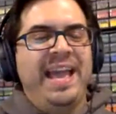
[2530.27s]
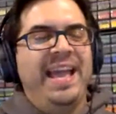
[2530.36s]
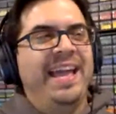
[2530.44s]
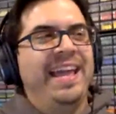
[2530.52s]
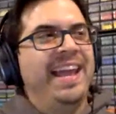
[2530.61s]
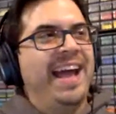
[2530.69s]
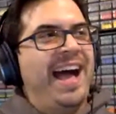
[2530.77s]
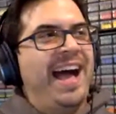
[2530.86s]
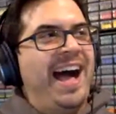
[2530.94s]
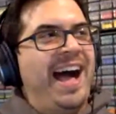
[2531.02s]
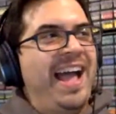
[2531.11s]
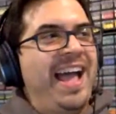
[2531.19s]
And
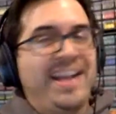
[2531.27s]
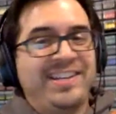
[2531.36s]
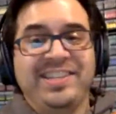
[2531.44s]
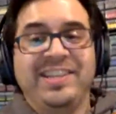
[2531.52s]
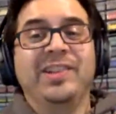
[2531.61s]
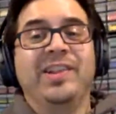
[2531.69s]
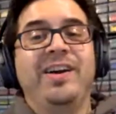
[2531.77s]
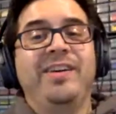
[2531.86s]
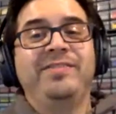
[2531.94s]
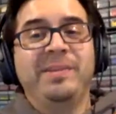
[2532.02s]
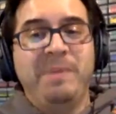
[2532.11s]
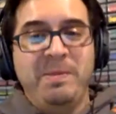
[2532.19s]
I actually
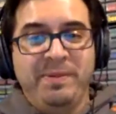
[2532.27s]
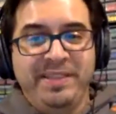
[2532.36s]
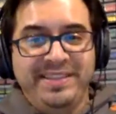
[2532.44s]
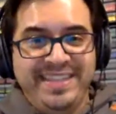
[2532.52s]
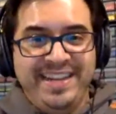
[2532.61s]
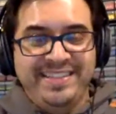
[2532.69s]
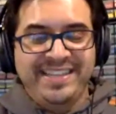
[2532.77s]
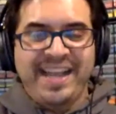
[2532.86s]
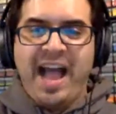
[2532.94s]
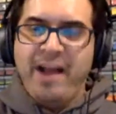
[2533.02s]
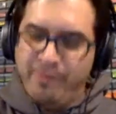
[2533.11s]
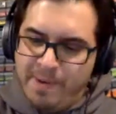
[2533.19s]
loved the people that did. I was
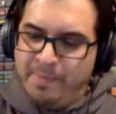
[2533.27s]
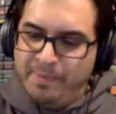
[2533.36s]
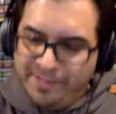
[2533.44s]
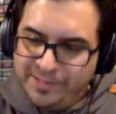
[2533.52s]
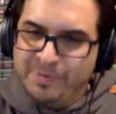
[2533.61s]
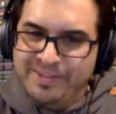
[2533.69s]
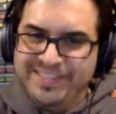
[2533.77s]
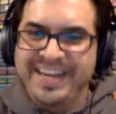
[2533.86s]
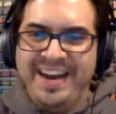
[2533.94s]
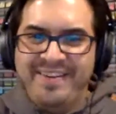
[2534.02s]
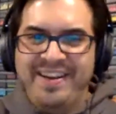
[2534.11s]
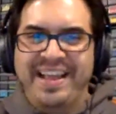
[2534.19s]
like, I remember this
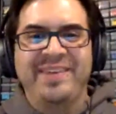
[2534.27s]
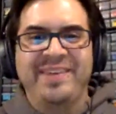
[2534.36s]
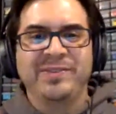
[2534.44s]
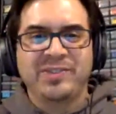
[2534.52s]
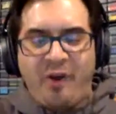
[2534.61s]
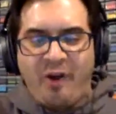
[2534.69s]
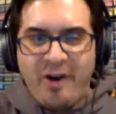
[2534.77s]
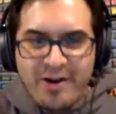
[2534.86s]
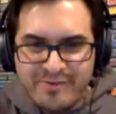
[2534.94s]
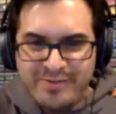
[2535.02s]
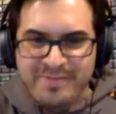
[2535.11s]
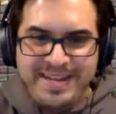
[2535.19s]
person. It was
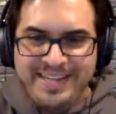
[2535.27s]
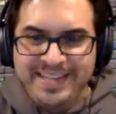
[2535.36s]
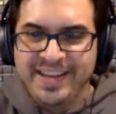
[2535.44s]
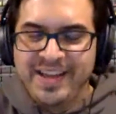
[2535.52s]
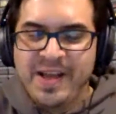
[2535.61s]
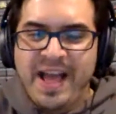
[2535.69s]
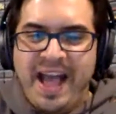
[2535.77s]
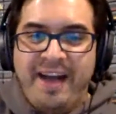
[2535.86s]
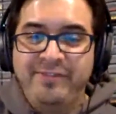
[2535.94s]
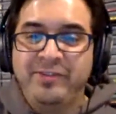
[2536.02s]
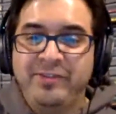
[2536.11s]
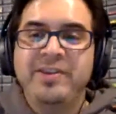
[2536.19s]
hard for me
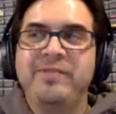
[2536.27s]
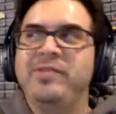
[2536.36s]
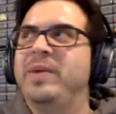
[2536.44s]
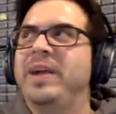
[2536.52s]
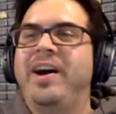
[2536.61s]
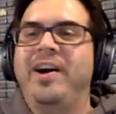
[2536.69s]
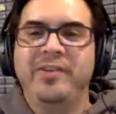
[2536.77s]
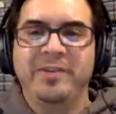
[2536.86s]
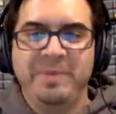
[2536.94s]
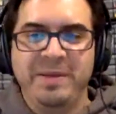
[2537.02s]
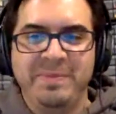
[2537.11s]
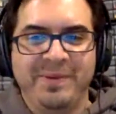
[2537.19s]
after interviewing
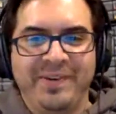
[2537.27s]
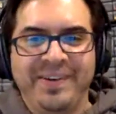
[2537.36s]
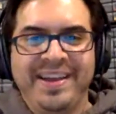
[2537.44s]
100 people.